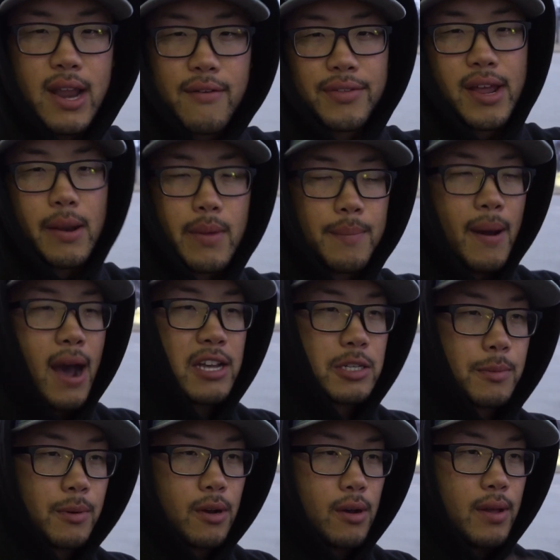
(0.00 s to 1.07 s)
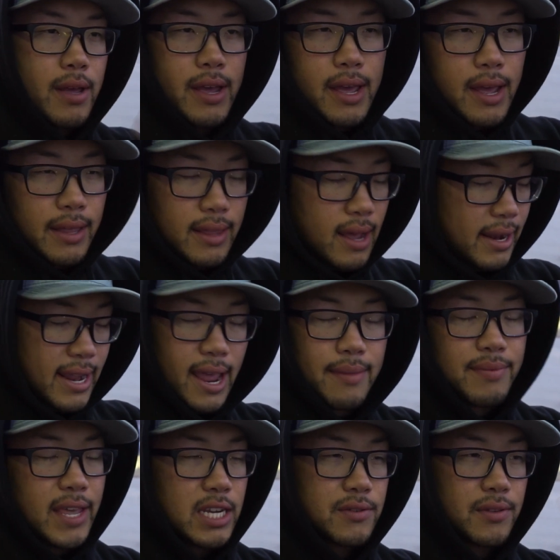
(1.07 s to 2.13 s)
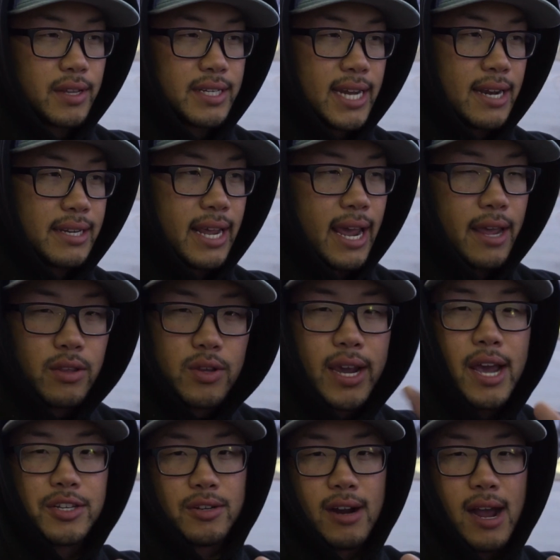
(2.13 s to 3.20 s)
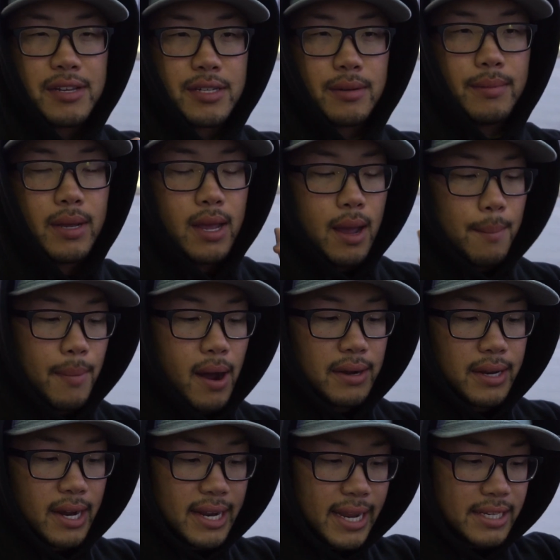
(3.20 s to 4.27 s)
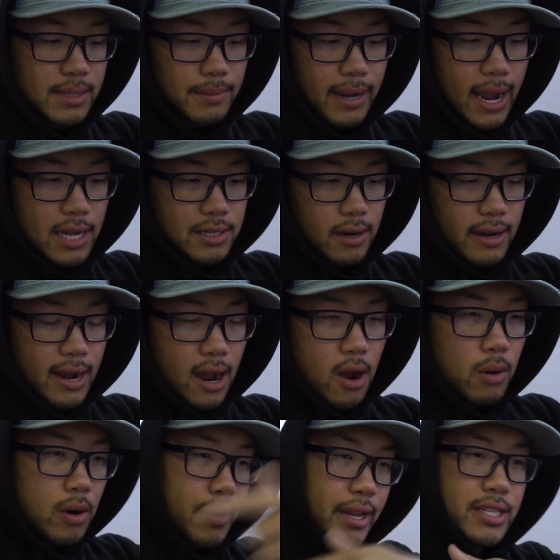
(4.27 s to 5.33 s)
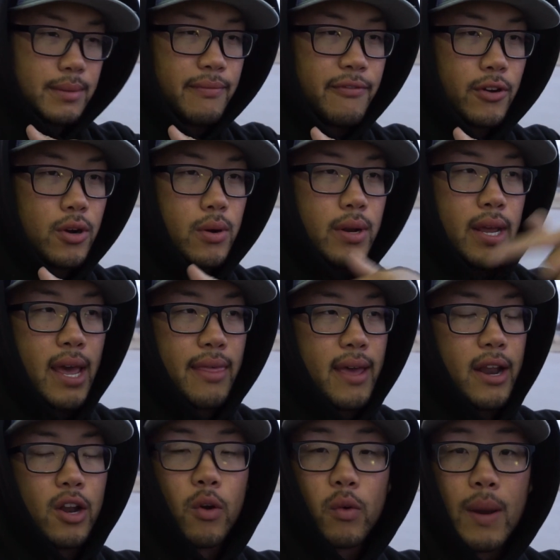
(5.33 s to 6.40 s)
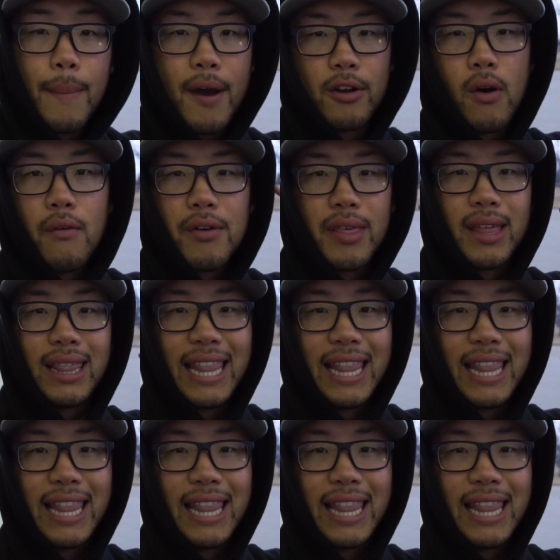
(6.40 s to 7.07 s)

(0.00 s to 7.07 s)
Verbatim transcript: Never thought it'd be possible. Again, thanks for the 10K, you guys are awesome. But gonna get some gas right now, go get some food, and then rip on over to the